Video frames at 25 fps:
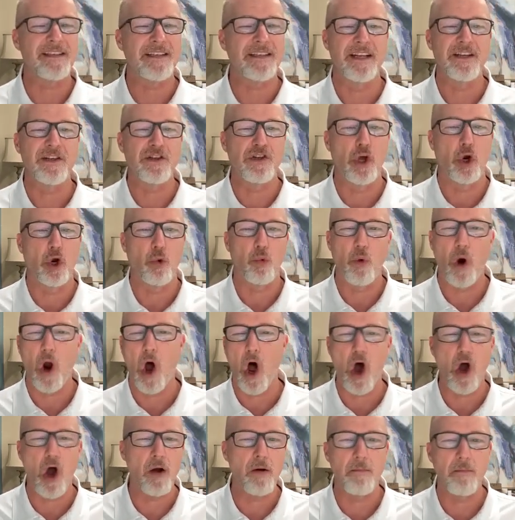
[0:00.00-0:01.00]
sends the
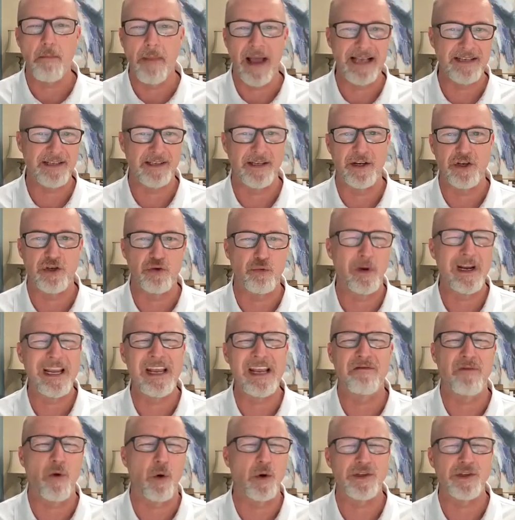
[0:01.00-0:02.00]
wrong message
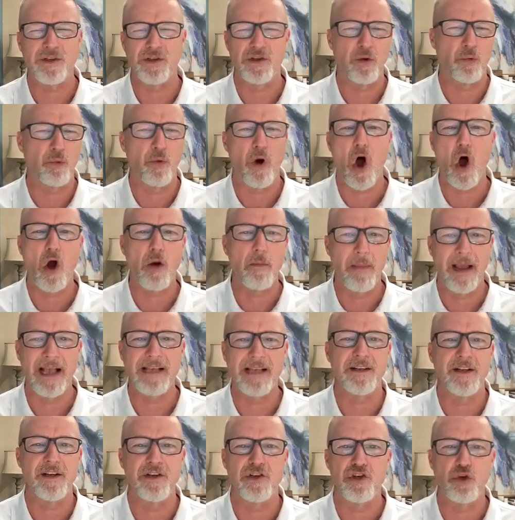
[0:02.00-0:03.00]
reinforces the wrong
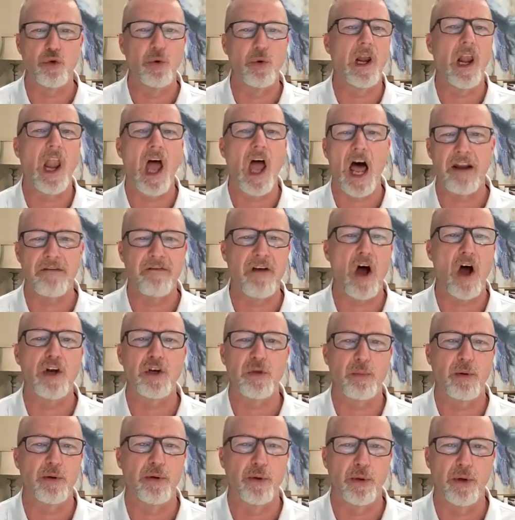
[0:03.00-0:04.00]
message to a lot of
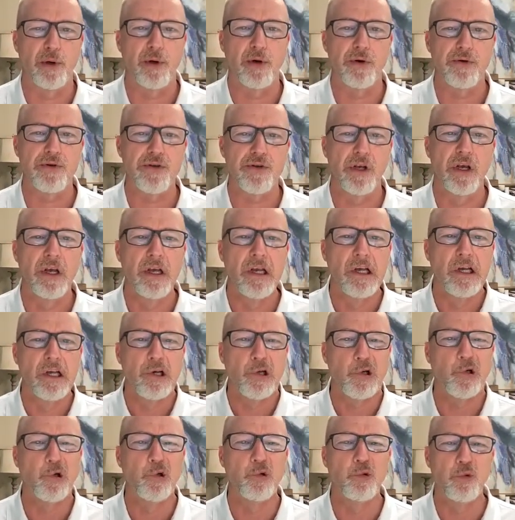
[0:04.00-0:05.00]
entrepreneurs
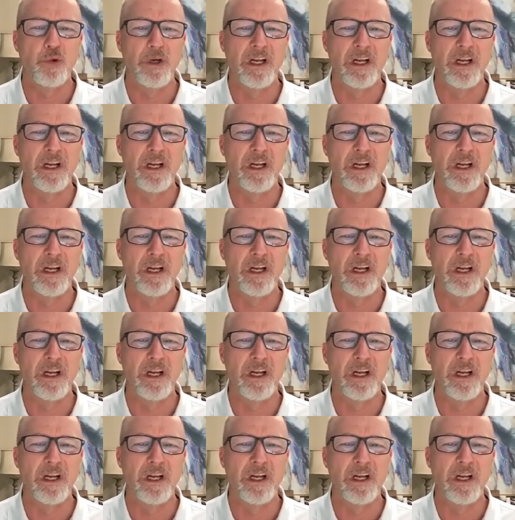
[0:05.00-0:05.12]
who yeah.